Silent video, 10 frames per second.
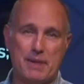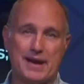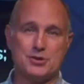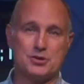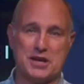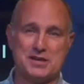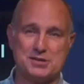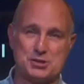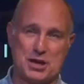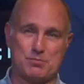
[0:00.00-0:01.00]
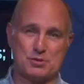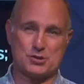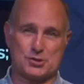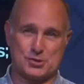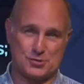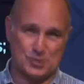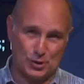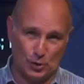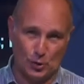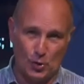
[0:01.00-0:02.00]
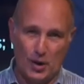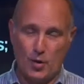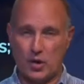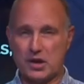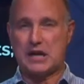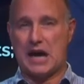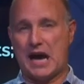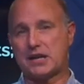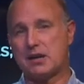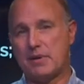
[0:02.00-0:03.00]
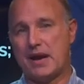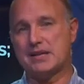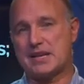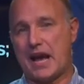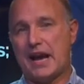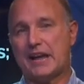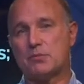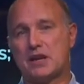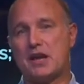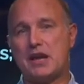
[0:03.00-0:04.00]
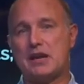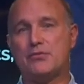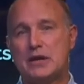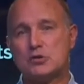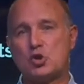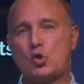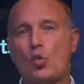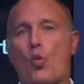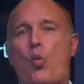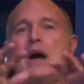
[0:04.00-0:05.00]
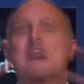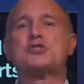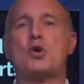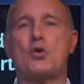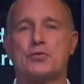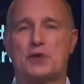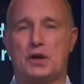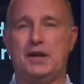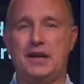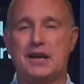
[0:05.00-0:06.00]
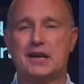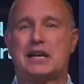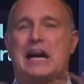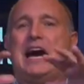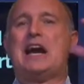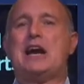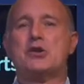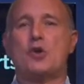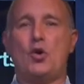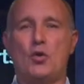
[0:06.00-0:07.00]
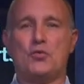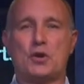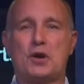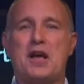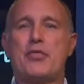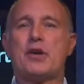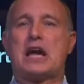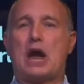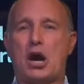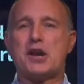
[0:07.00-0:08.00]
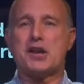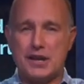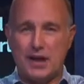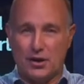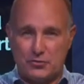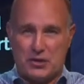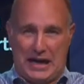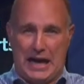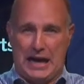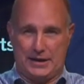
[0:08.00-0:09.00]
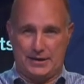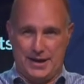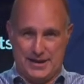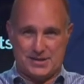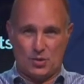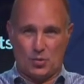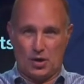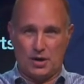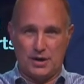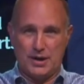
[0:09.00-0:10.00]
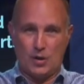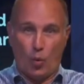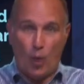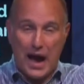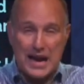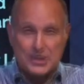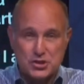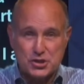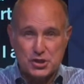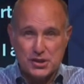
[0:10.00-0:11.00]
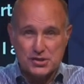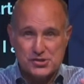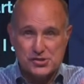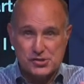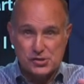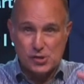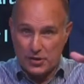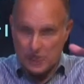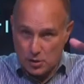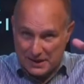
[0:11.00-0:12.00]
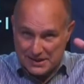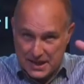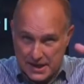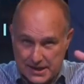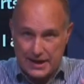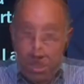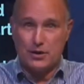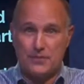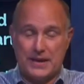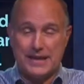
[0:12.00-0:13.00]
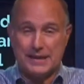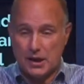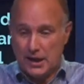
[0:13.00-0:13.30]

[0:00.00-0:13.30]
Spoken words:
back in Genesis chapter 2, where God commands Adam and Eve to watch over, guard over the garden of God, as it were. Watch so that you might take care of it.